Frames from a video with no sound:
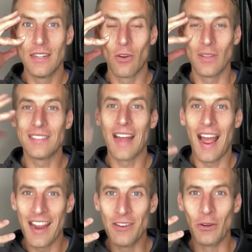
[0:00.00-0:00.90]
at least
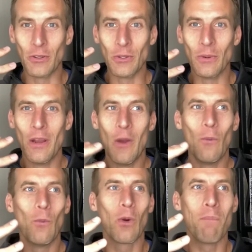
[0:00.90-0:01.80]
I had no clue,
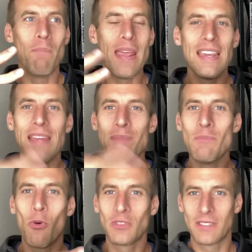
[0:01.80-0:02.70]
were making me
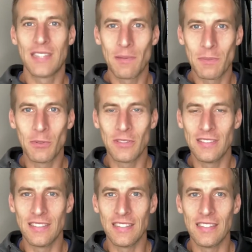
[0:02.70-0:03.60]
more susceptible to
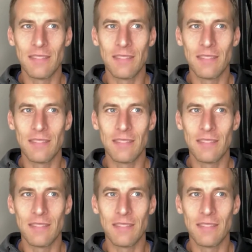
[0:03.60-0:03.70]
disease,